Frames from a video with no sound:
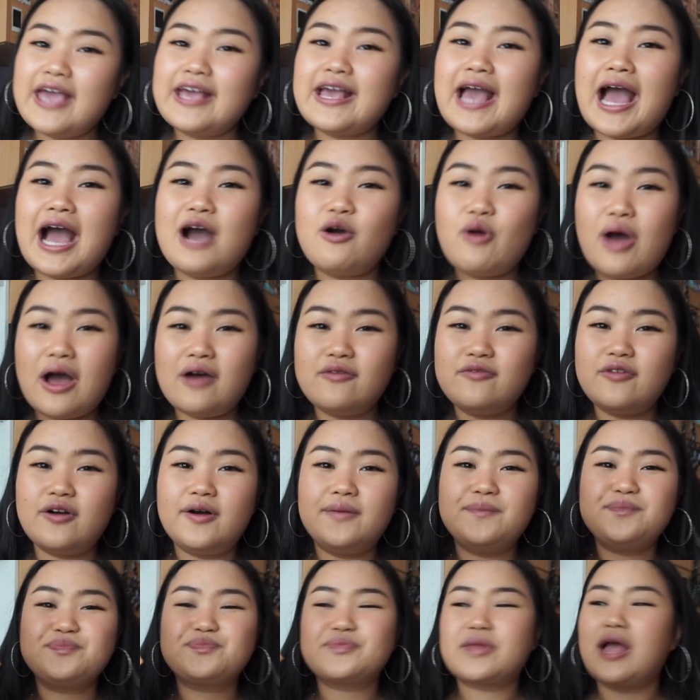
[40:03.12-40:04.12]

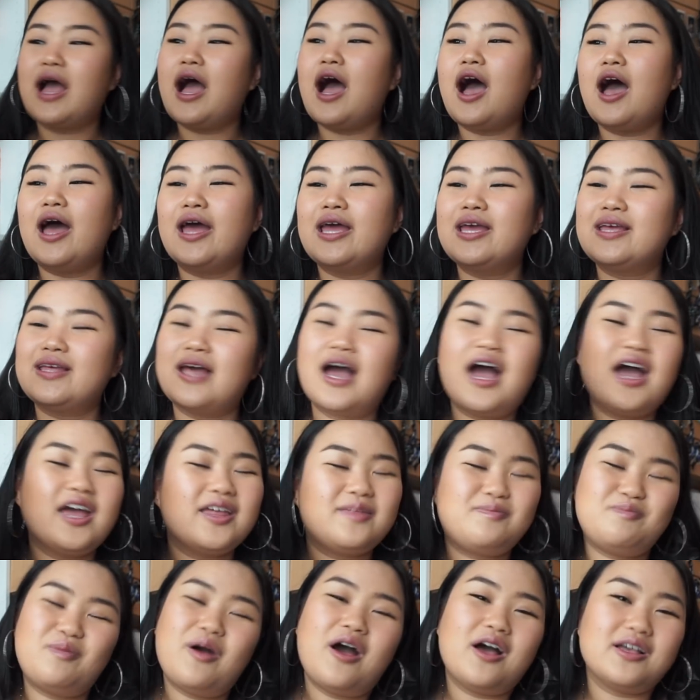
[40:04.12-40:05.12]
However, I
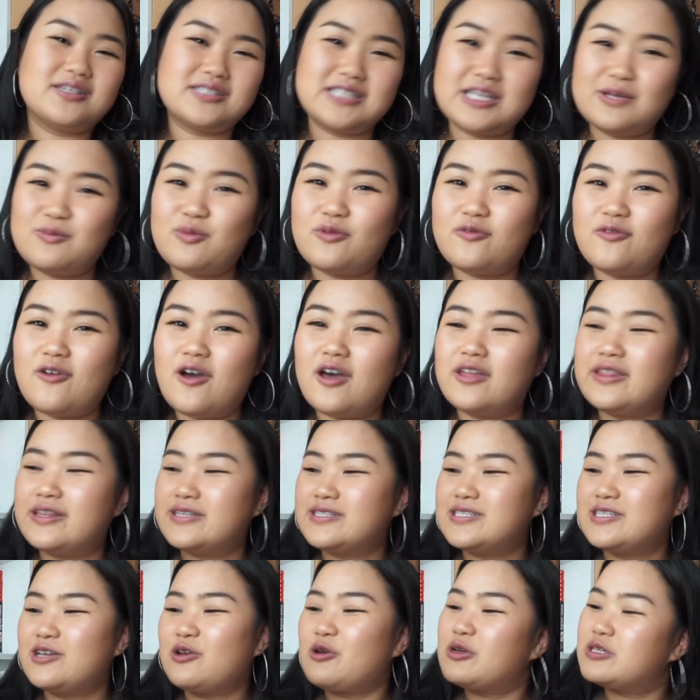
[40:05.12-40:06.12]
personally prefer this
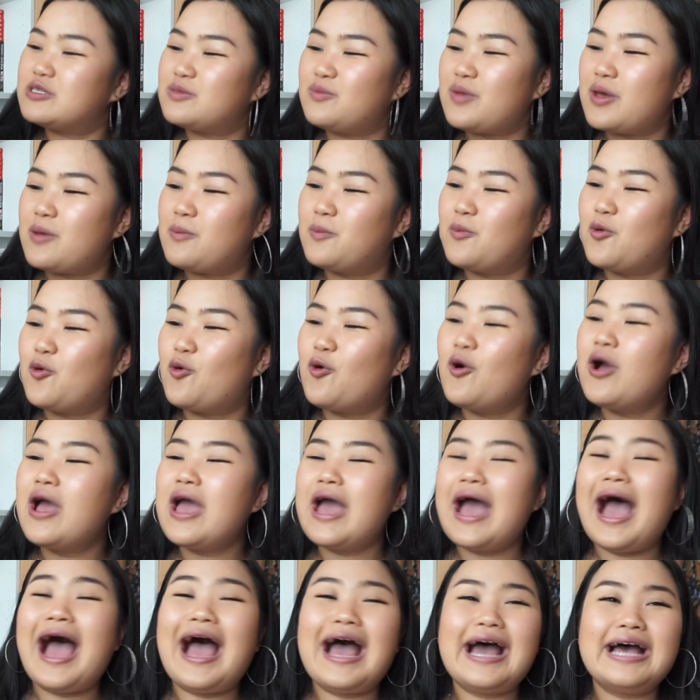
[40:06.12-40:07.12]
series a bit more,
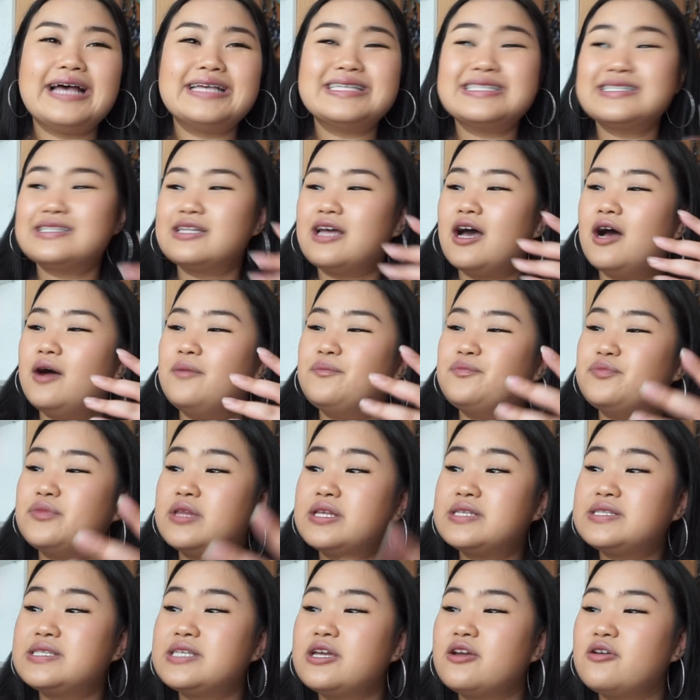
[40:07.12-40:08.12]
as the
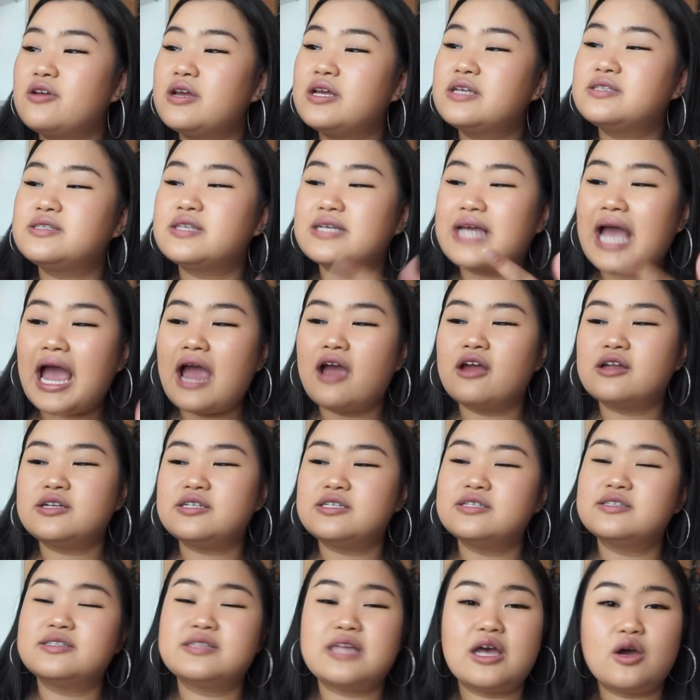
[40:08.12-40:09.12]
series, the
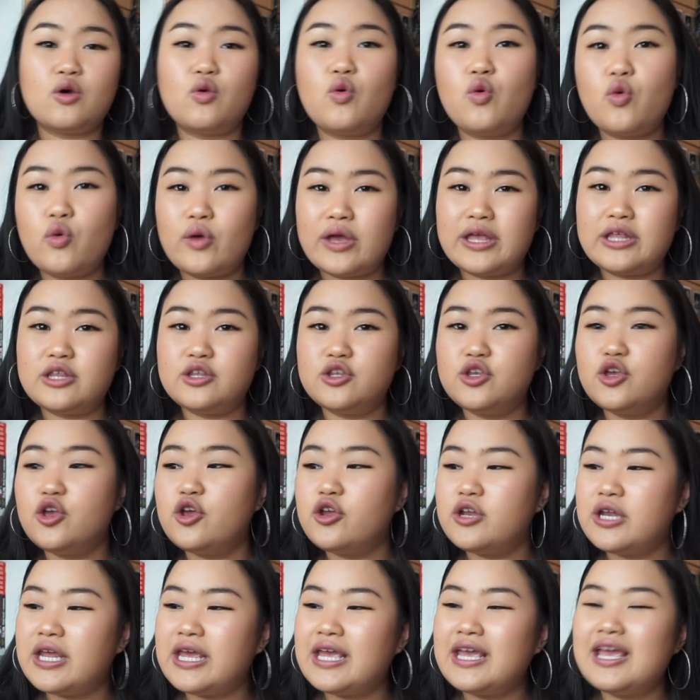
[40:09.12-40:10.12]
characters, they're all in
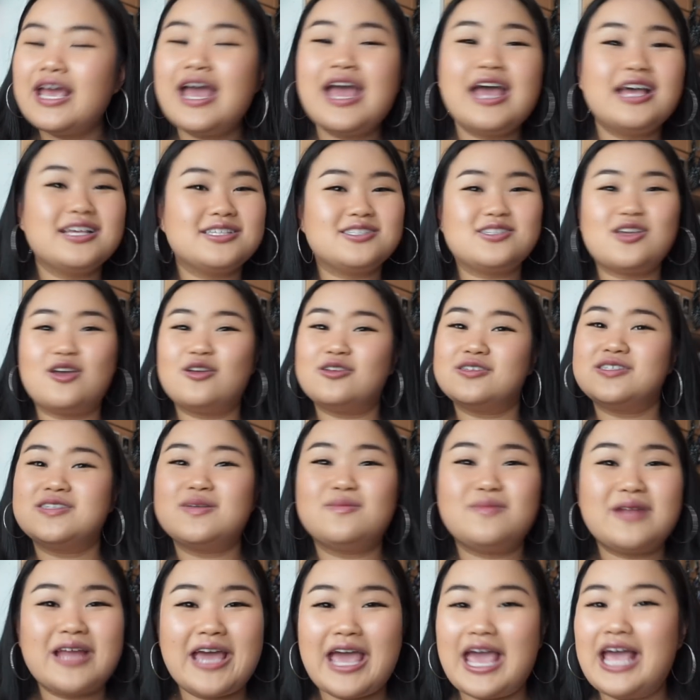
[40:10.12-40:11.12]
uni, so
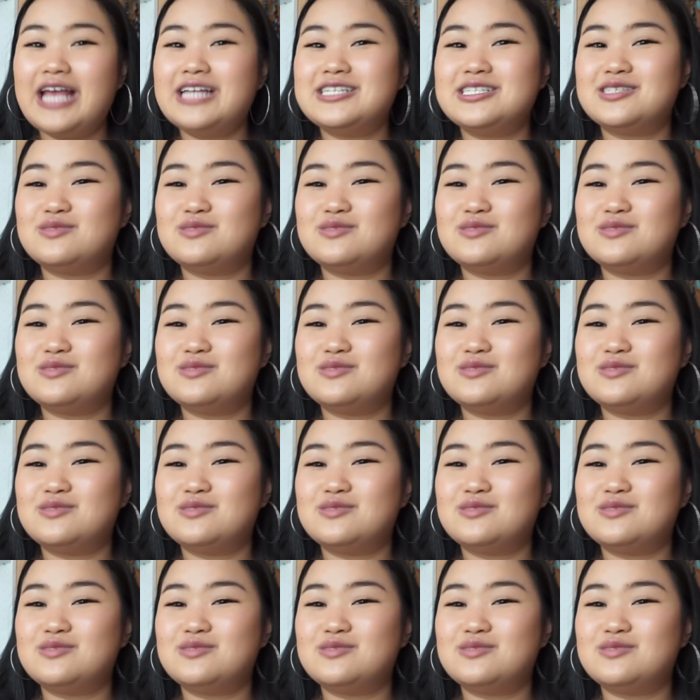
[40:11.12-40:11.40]
similar age as